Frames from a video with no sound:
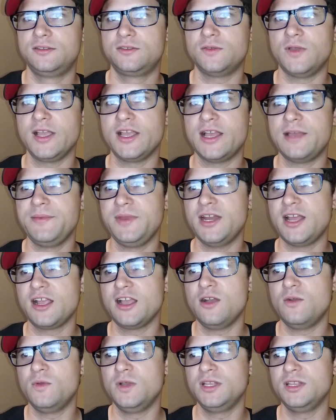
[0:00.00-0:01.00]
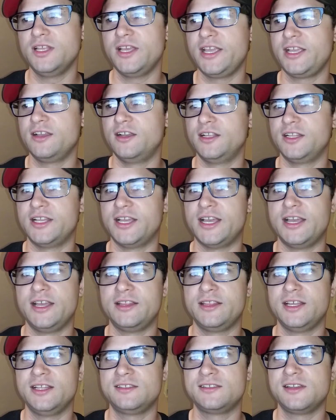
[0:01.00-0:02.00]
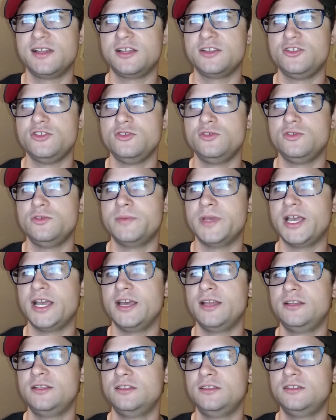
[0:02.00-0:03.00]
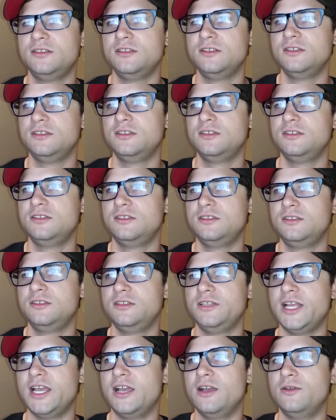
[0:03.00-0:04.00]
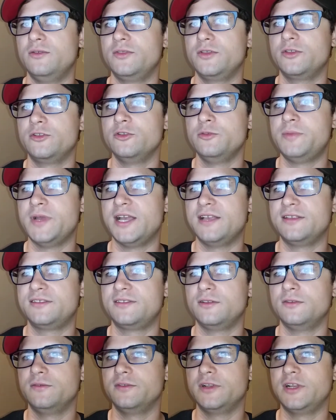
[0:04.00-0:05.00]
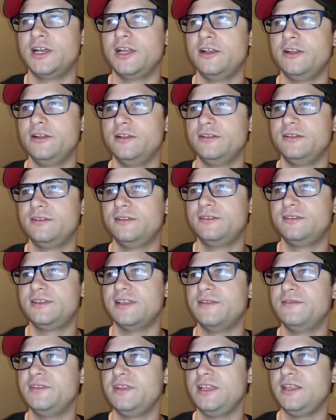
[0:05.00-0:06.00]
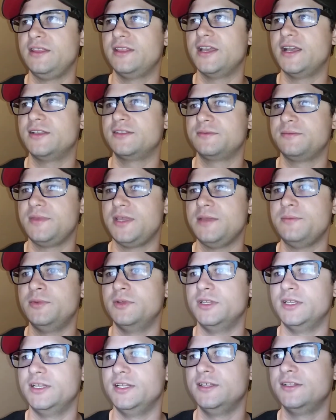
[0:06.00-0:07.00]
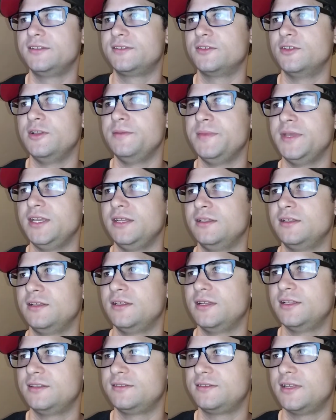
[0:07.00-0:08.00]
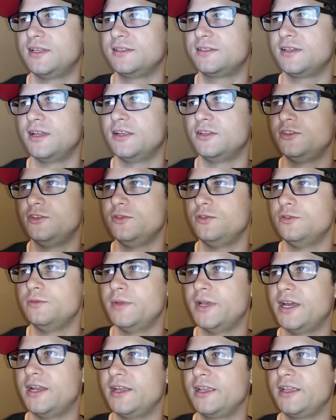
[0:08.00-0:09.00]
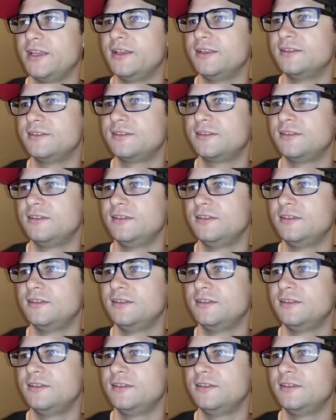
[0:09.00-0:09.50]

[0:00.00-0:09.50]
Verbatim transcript: So, I, I mean, I got one like on that. That's not too, too bad. Now, the group has over one hundred seventeen thousand people in it, so, I mean, that's, that's not too, too bad, I guess.